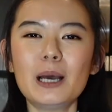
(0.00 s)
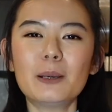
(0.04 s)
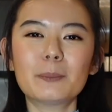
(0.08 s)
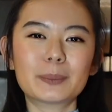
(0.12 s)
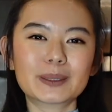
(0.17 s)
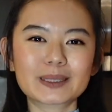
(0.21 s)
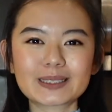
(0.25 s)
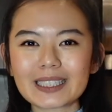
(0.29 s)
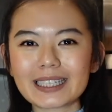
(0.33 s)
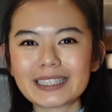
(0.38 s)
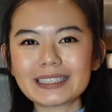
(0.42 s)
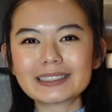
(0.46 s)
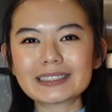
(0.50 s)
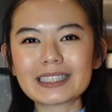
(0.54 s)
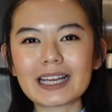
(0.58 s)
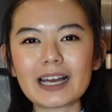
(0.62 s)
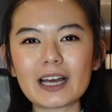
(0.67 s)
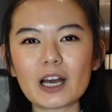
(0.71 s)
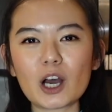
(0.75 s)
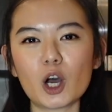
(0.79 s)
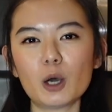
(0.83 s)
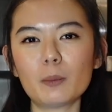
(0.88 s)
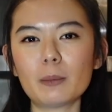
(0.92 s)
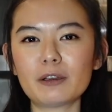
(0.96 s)
Besides
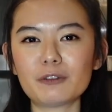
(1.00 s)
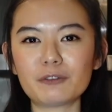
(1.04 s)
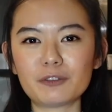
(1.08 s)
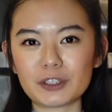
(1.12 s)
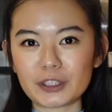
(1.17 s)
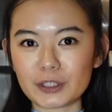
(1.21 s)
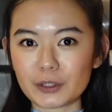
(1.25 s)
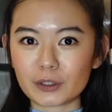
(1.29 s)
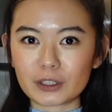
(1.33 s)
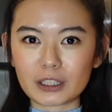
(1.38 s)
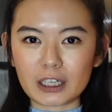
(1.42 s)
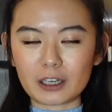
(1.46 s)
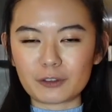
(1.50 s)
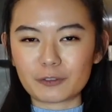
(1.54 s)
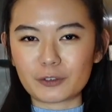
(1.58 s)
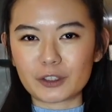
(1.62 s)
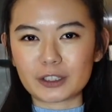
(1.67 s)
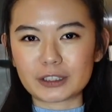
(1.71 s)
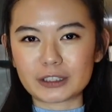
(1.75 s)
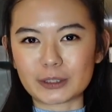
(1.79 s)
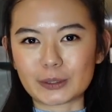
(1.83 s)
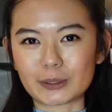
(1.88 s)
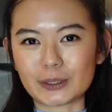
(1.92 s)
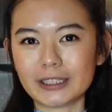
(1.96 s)
that, all my videos cover
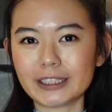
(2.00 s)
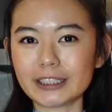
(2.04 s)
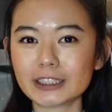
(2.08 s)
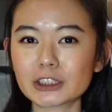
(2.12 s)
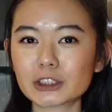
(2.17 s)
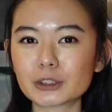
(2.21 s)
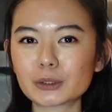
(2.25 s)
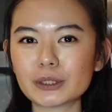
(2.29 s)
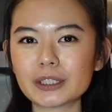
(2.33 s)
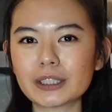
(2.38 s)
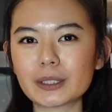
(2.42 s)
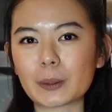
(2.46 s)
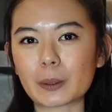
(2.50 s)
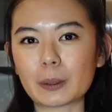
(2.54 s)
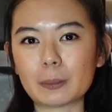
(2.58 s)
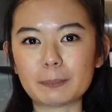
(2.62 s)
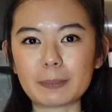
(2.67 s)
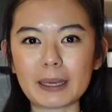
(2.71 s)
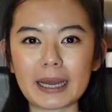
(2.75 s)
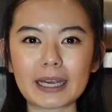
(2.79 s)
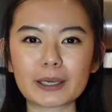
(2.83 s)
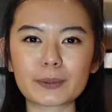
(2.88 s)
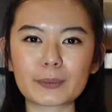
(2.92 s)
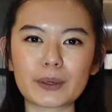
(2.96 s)
a little history or
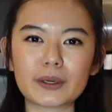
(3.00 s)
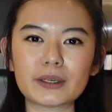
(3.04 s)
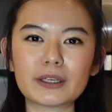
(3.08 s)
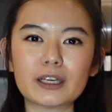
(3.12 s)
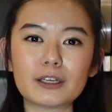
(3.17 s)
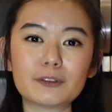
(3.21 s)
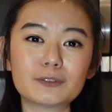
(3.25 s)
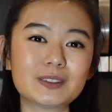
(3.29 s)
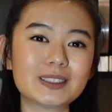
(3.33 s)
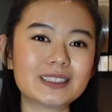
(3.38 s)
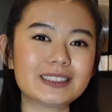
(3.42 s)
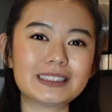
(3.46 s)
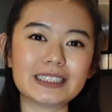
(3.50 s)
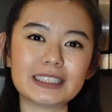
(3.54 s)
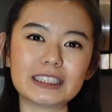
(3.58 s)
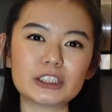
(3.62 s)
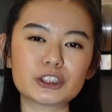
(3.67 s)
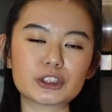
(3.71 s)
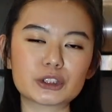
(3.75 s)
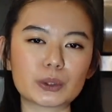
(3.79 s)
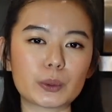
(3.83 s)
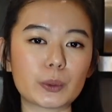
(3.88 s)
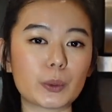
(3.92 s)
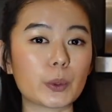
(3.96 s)
background of the
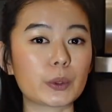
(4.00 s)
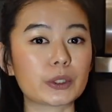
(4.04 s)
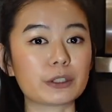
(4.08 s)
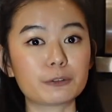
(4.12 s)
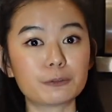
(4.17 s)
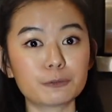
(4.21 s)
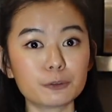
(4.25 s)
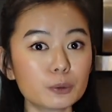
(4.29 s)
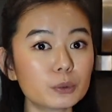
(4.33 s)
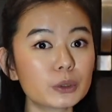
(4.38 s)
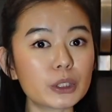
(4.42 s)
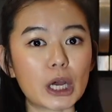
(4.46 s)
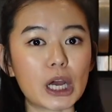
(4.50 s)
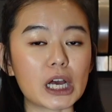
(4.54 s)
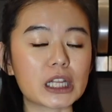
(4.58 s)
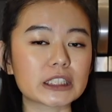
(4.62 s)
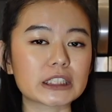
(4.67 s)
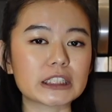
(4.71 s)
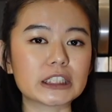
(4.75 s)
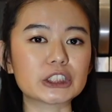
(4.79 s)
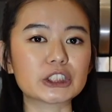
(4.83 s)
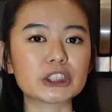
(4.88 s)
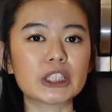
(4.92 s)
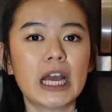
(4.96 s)
dish or the food
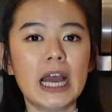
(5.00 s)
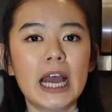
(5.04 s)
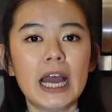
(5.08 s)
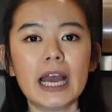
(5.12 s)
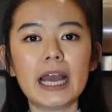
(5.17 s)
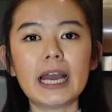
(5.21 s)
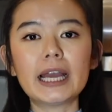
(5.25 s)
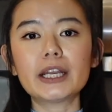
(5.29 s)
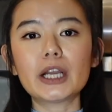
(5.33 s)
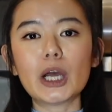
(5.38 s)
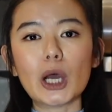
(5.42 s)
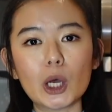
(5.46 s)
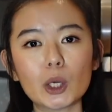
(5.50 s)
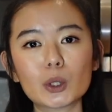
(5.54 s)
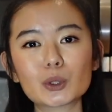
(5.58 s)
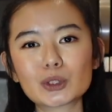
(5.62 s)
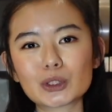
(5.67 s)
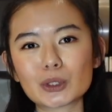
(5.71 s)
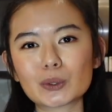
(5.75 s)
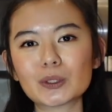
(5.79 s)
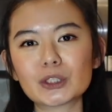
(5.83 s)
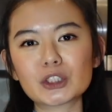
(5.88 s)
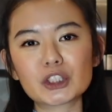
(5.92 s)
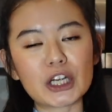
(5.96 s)
knowledge, and
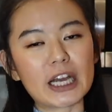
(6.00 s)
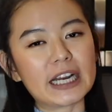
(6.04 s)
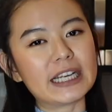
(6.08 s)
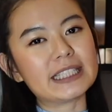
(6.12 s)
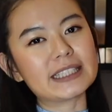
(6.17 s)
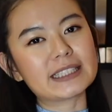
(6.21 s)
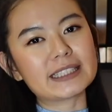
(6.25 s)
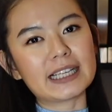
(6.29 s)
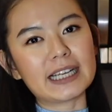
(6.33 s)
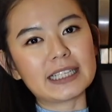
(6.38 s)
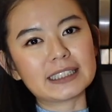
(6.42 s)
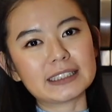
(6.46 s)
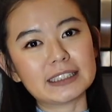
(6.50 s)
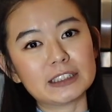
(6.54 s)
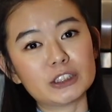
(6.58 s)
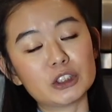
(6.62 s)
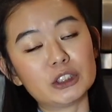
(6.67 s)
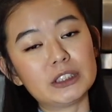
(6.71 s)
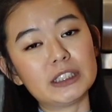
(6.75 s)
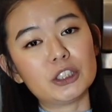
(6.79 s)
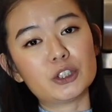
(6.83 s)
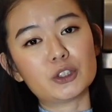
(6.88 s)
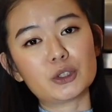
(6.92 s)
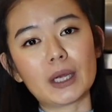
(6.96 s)
also a Chinese lesson to
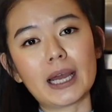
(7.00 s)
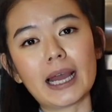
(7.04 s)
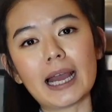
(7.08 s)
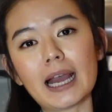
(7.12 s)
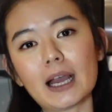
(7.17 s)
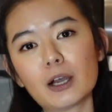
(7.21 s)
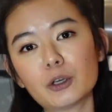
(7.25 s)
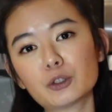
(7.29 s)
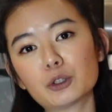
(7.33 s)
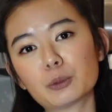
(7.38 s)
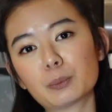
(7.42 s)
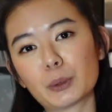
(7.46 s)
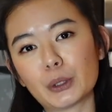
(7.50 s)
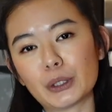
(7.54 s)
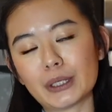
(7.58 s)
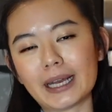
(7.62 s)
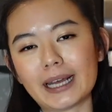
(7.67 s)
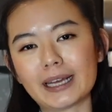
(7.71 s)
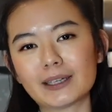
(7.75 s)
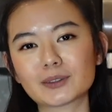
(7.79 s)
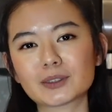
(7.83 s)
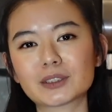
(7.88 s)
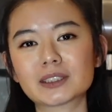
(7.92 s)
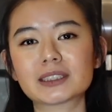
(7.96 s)
teach you how to
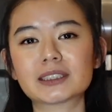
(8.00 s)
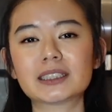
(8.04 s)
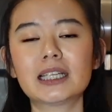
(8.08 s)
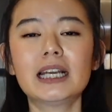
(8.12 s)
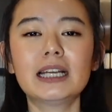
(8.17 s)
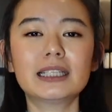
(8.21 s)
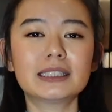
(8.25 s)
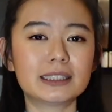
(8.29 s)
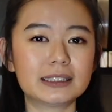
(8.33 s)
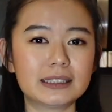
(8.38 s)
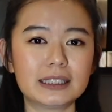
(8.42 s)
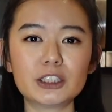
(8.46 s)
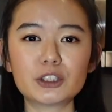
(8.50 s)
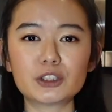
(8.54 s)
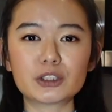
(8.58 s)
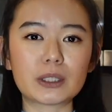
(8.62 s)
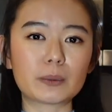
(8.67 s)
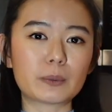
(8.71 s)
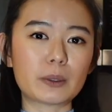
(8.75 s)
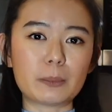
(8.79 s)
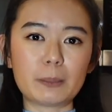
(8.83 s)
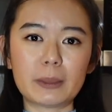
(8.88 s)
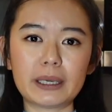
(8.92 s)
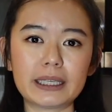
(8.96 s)
pronounce the dish that
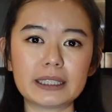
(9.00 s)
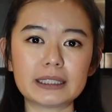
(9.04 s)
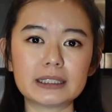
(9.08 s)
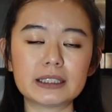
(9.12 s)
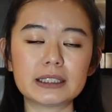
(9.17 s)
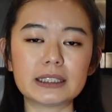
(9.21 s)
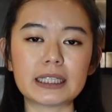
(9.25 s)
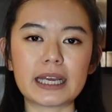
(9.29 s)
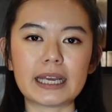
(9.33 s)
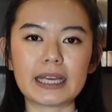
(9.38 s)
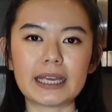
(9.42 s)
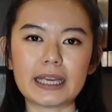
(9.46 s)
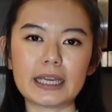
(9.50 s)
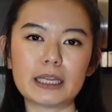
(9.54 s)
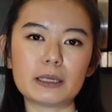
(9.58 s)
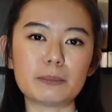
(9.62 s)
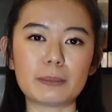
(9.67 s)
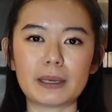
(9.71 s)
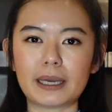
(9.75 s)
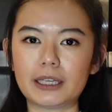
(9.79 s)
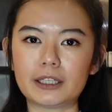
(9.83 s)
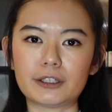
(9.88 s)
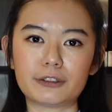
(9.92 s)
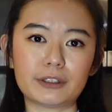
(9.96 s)
we're making today in
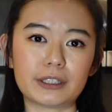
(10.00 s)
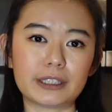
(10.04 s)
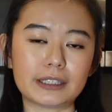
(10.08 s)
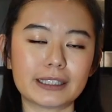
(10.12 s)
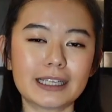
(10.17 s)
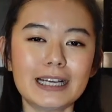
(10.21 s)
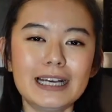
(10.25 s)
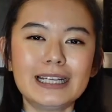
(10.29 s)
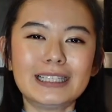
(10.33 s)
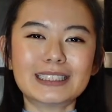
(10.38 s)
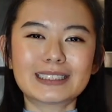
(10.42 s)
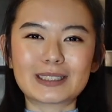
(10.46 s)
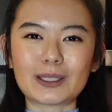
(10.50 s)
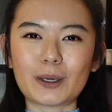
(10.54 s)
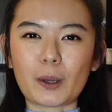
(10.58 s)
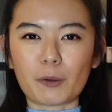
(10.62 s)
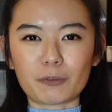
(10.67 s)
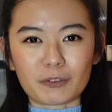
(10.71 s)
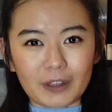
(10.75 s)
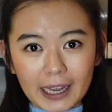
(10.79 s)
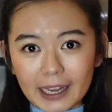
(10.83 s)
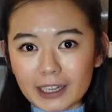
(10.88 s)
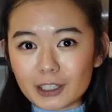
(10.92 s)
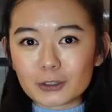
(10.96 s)
Mandarin. So
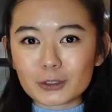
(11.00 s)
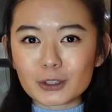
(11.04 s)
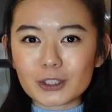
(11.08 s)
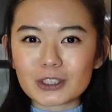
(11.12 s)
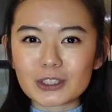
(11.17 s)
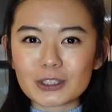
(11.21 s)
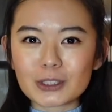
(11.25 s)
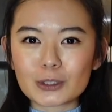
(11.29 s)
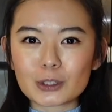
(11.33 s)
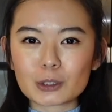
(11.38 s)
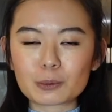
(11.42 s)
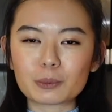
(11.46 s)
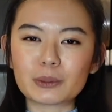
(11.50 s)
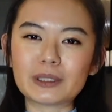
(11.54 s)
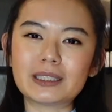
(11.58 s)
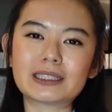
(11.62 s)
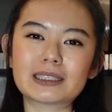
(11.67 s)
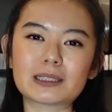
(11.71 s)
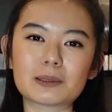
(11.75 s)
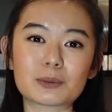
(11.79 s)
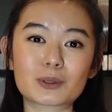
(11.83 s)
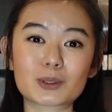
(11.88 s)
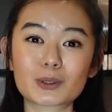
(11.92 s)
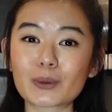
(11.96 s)
if that interests you, please
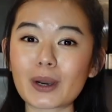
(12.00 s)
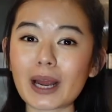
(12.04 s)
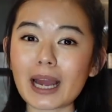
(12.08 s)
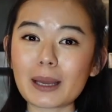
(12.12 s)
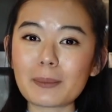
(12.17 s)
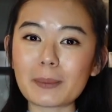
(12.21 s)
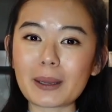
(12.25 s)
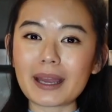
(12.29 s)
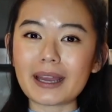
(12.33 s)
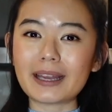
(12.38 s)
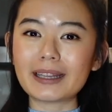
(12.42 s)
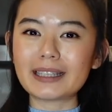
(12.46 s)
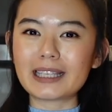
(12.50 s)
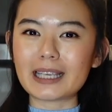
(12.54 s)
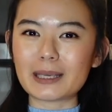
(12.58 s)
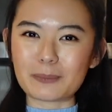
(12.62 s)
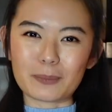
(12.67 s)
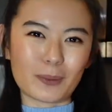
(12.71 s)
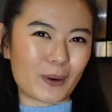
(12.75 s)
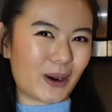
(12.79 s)
subscribe and keep